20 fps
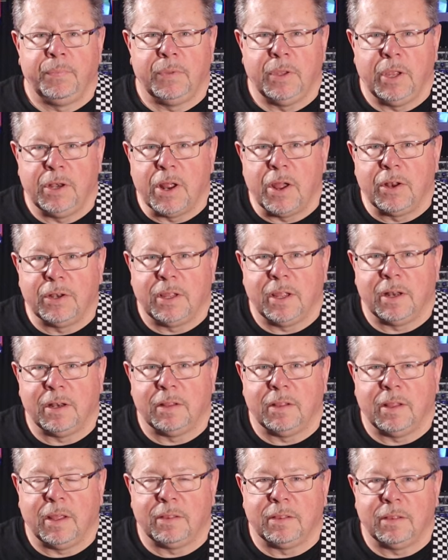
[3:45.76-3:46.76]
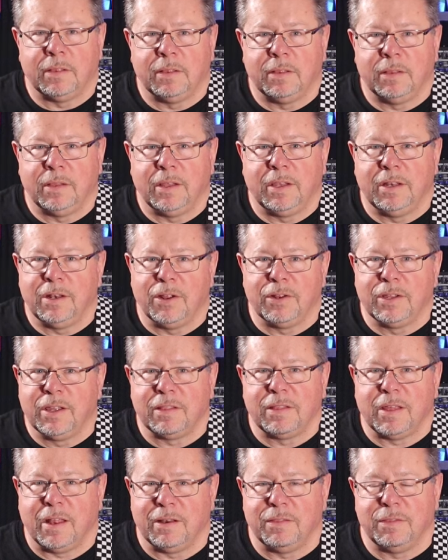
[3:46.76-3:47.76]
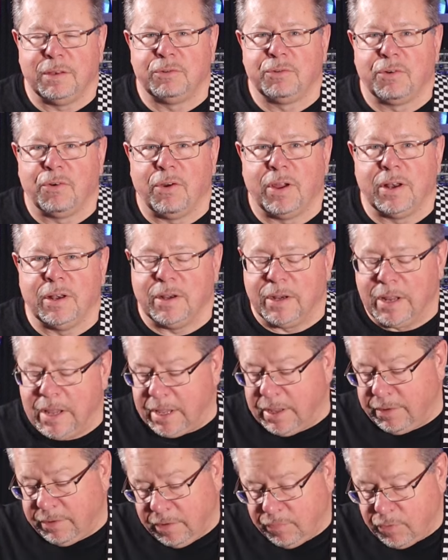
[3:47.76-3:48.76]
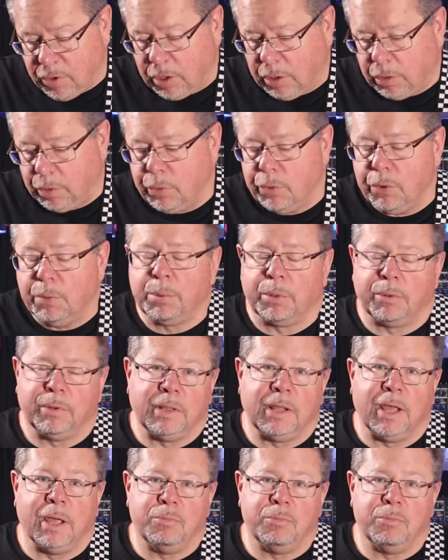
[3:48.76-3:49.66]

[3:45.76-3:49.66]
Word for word: You don't get in that you don't get that in the Trident. You've got a looper in the